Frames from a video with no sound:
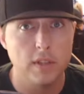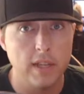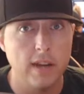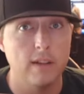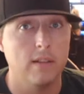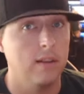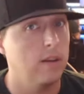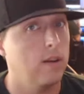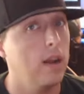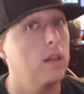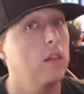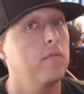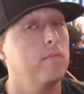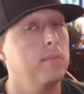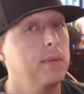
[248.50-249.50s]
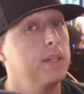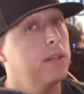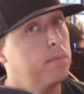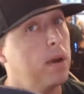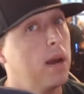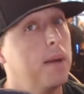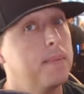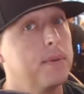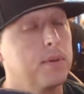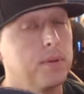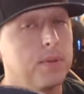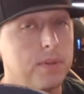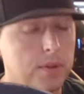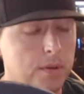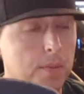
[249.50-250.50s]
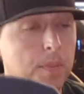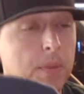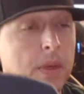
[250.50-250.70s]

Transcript: out there, I love me some popsicles too.